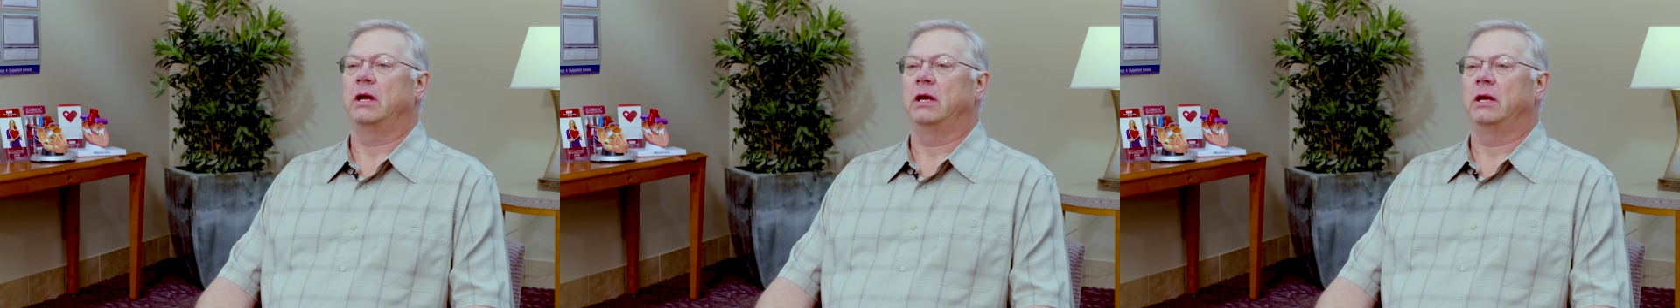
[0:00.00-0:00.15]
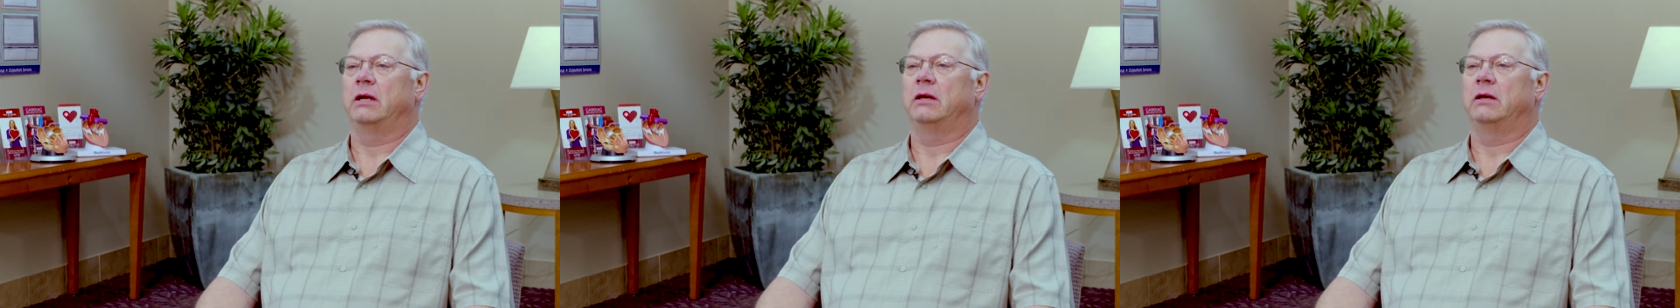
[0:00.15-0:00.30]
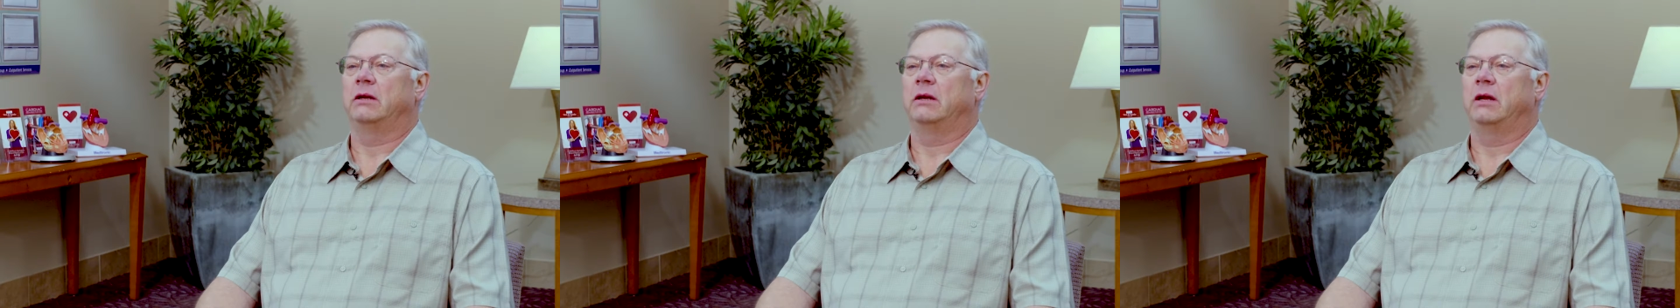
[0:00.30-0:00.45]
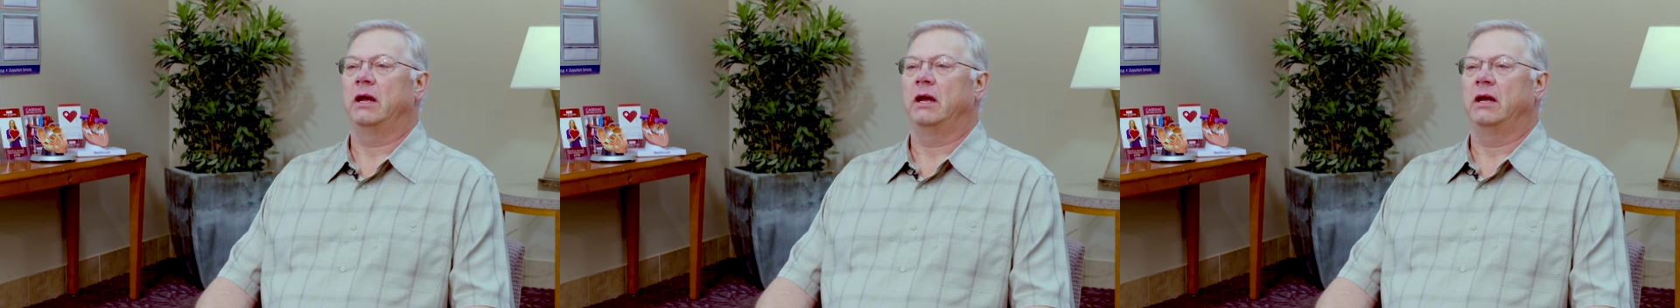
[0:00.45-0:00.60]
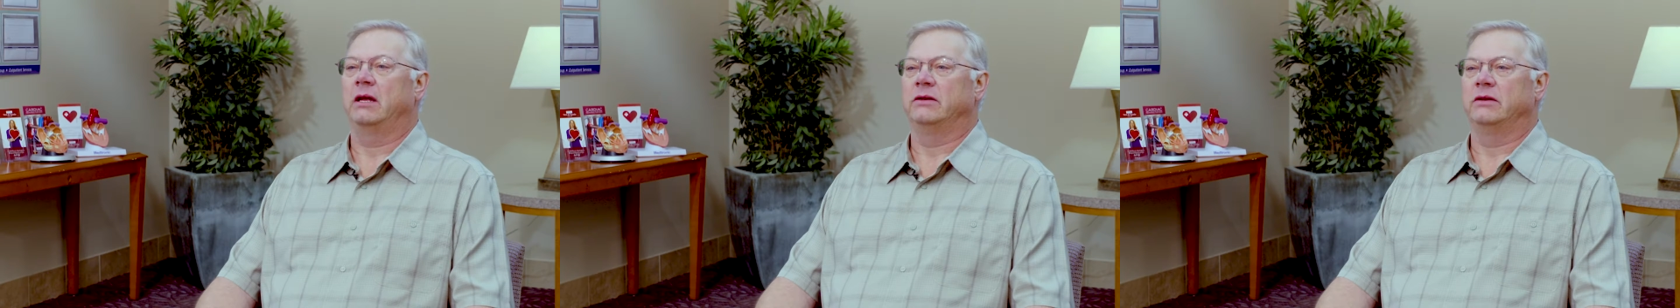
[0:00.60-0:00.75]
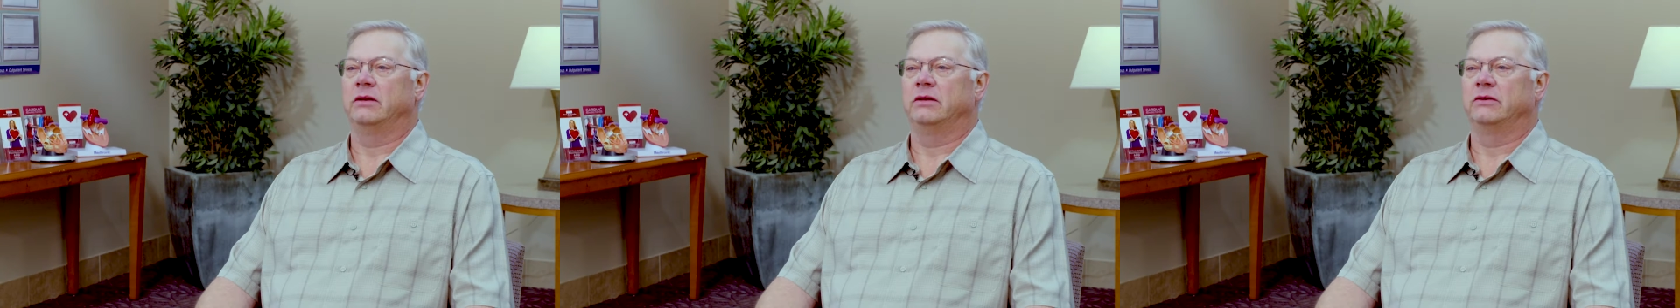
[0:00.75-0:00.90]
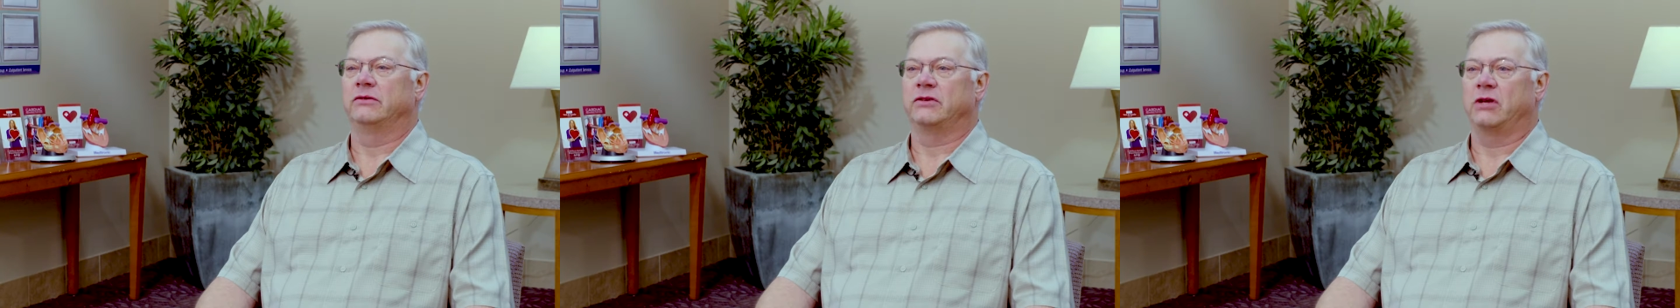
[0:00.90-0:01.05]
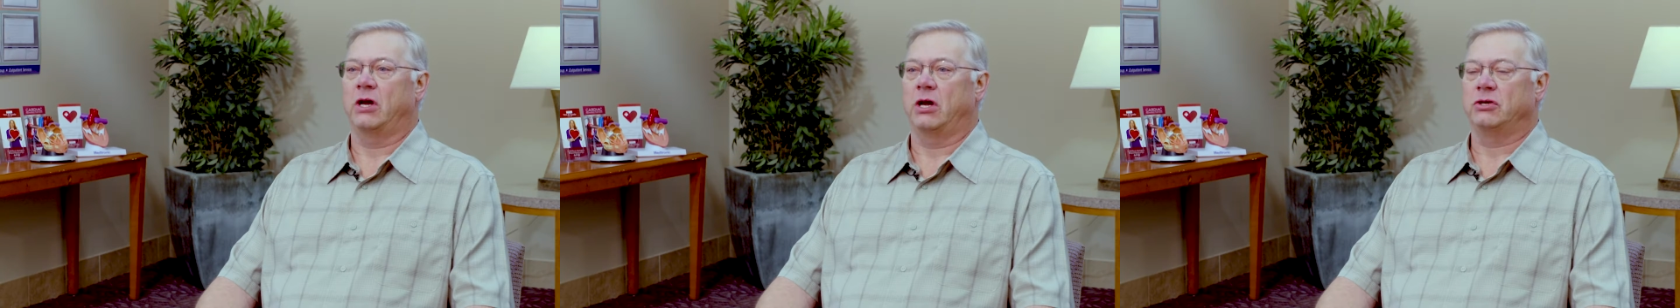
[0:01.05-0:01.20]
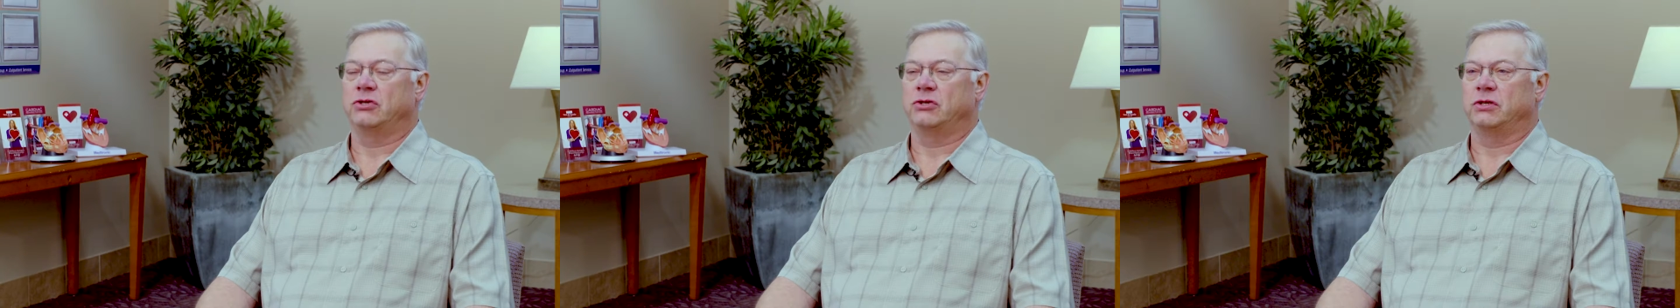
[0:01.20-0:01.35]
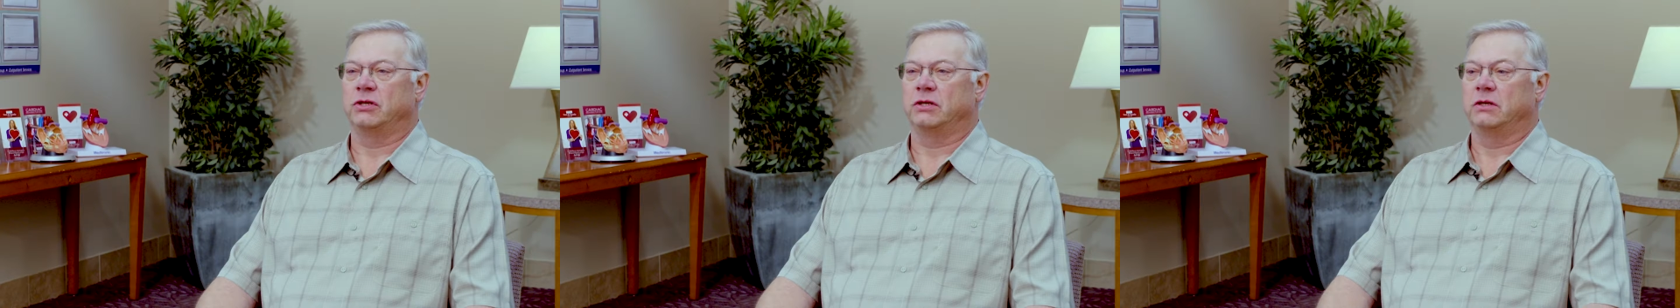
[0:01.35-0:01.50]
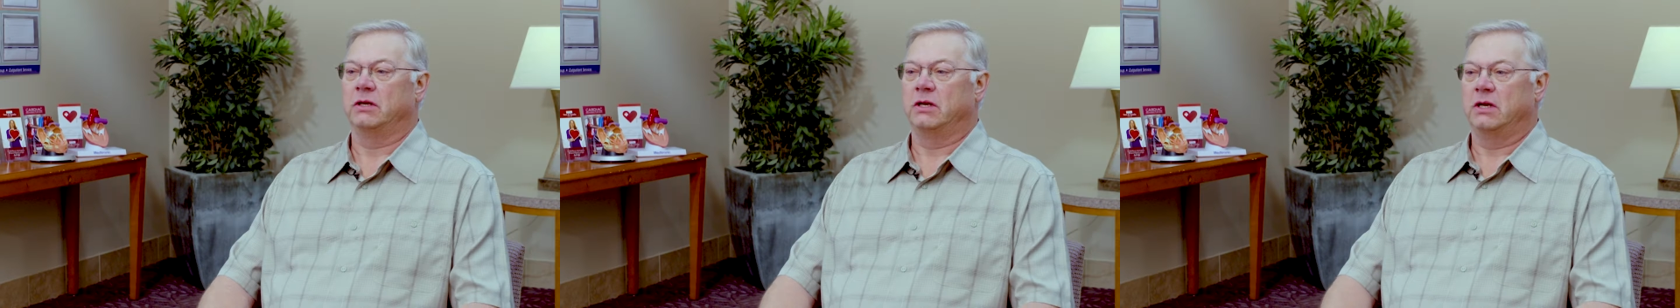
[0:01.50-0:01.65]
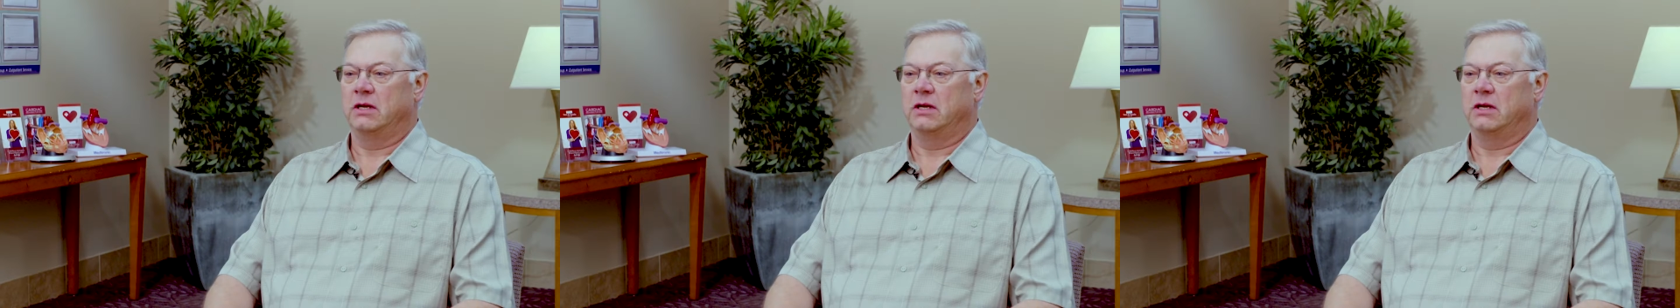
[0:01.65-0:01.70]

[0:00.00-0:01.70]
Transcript: and, and the such. And